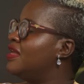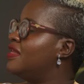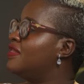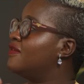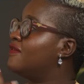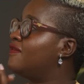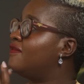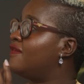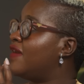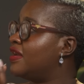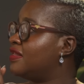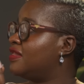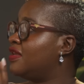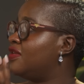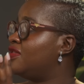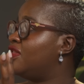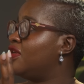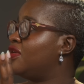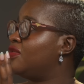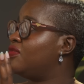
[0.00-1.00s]
the fact
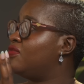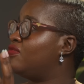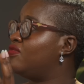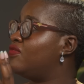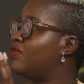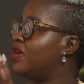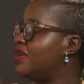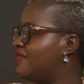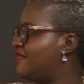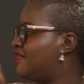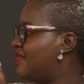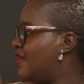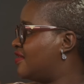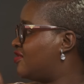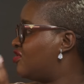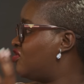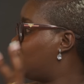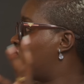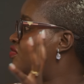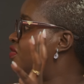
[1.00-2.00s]
that they raised
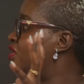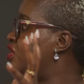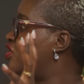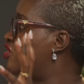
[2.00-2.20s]
us to be